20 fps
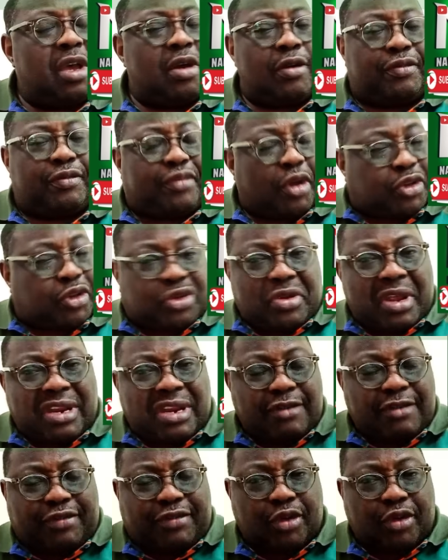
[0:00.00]

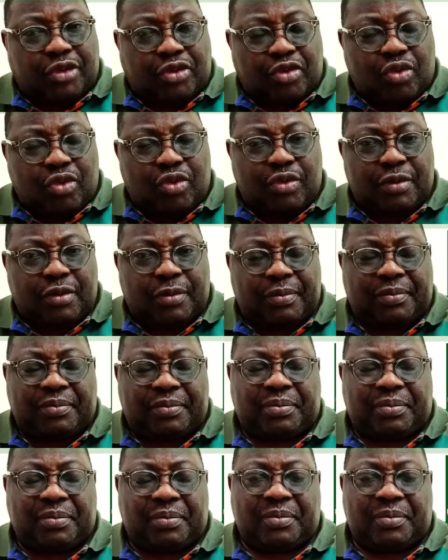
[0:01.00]
Fortunately for you,
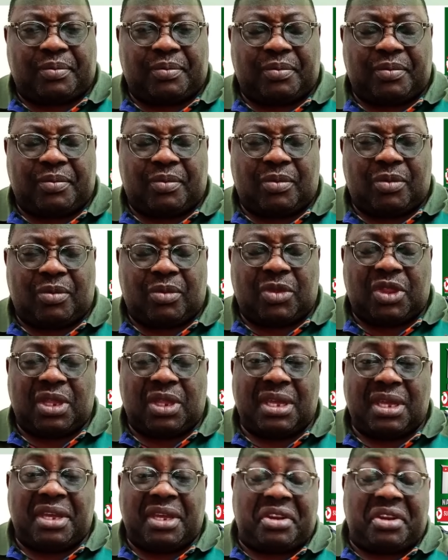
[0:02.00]

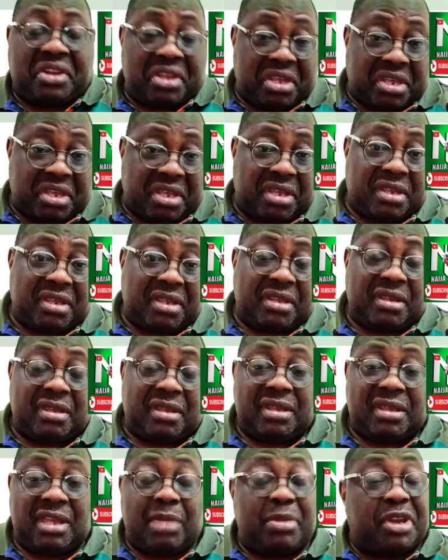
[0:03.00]

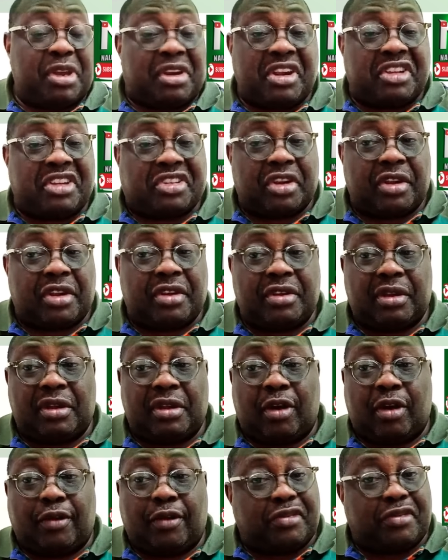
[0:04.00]
the
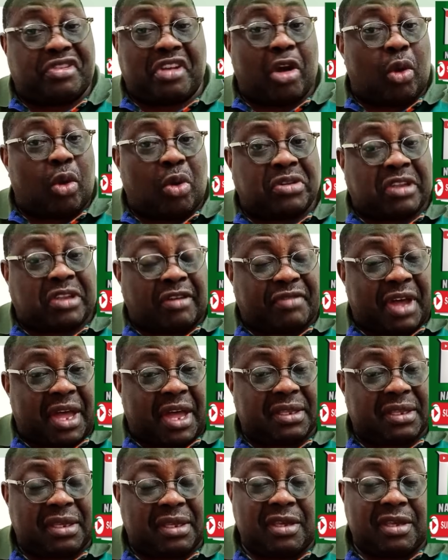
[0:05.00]
immigration official or
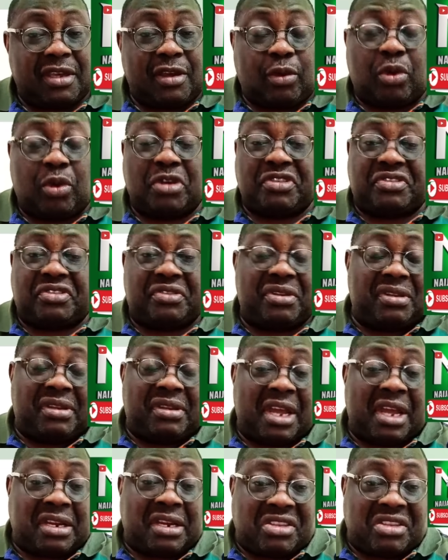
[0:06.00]
whatever was
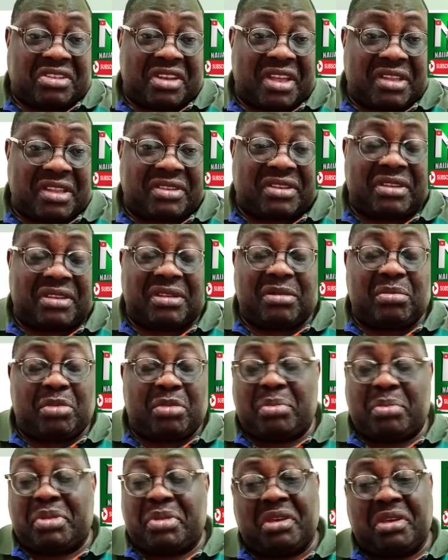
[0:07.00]
negligent.
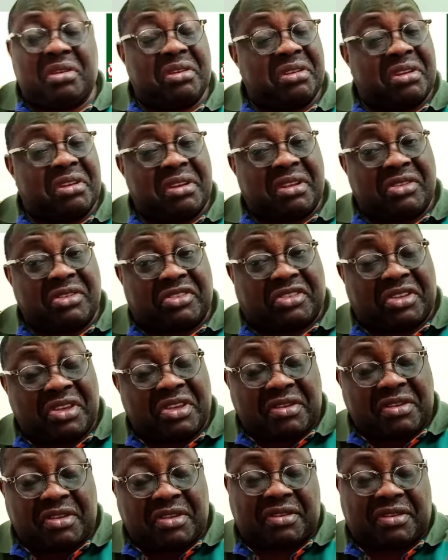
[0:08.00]
Maybe he didn't
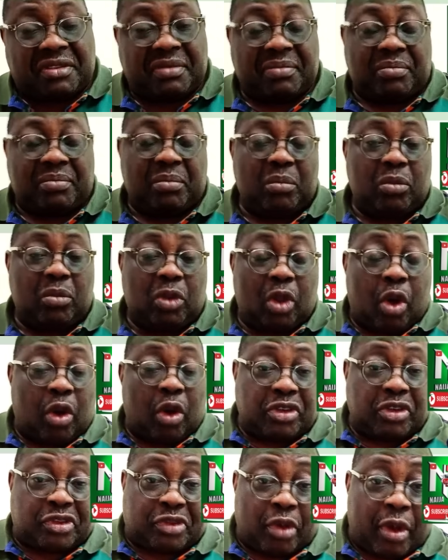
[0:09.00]
see it or
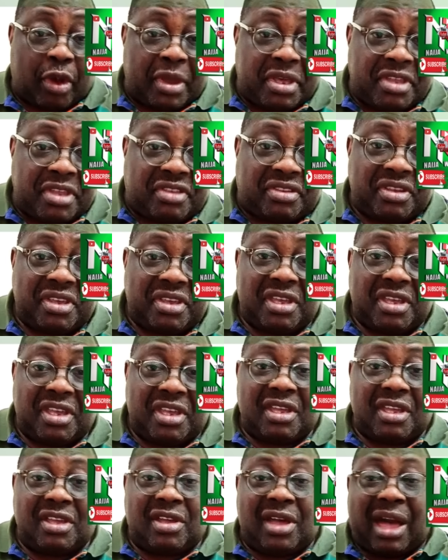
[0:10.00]
he saw it
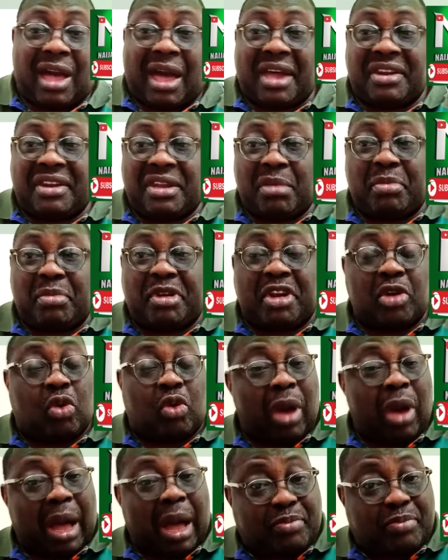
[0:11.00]
and a
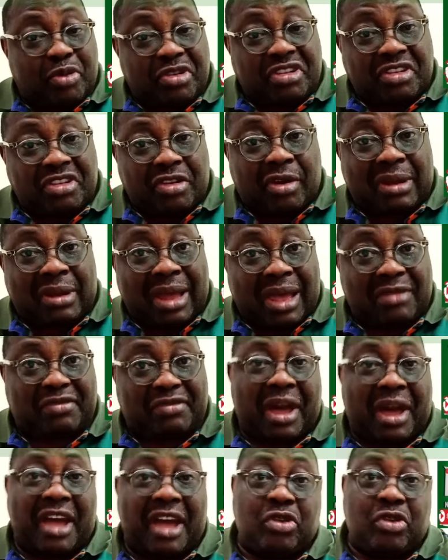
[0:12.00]
miracle happened in your life
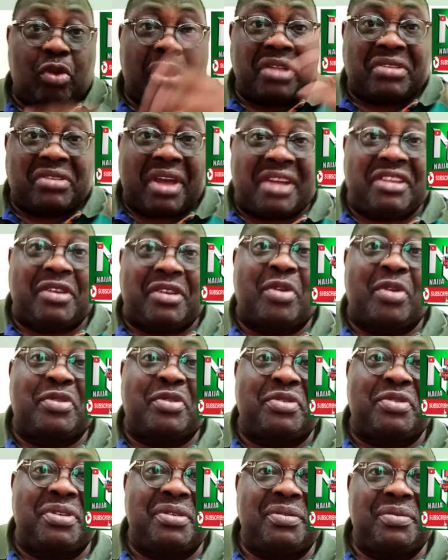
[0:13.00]
and you entered the
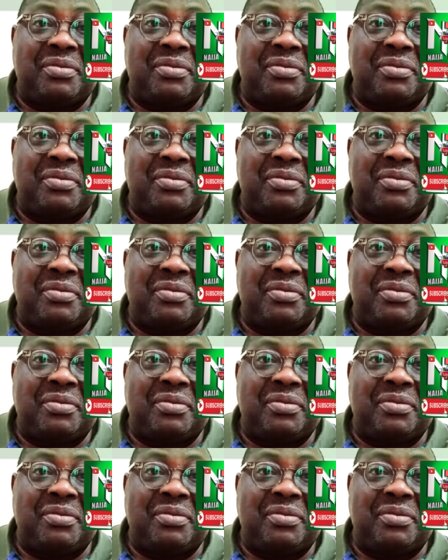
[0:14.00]
country.